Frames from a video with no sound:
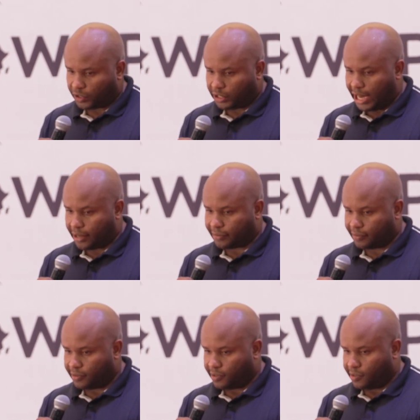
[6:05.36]
Okay,
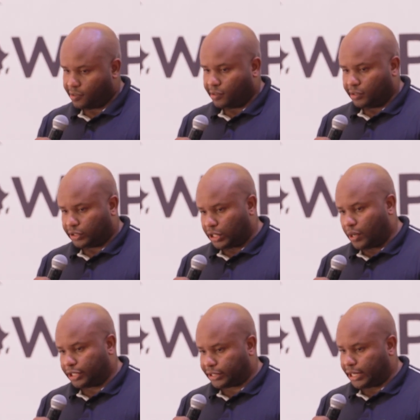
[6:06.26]
so
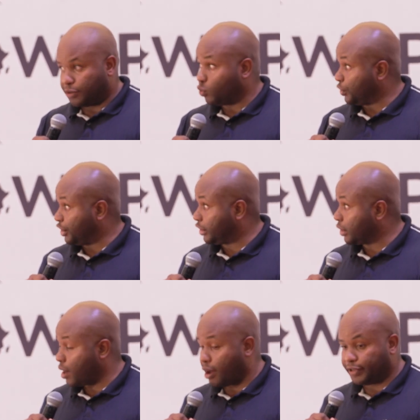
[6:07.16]
let's get into more
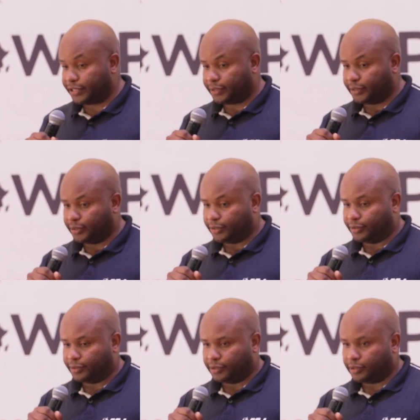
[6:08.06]
detail of it.
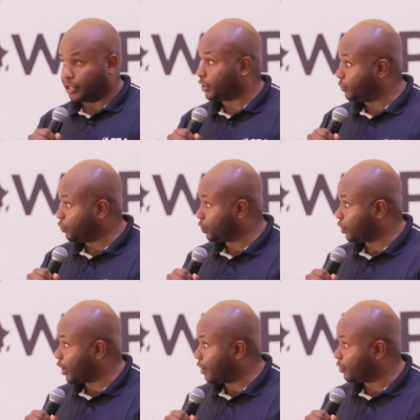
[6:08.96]
I see we still
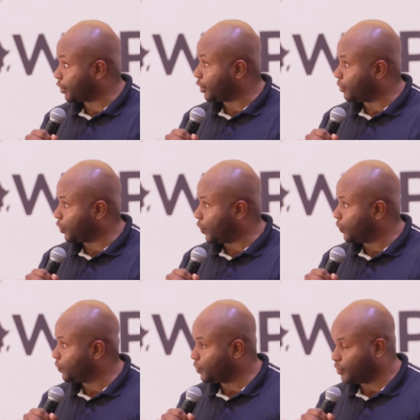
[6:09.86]
don't have it. Okay, there we go.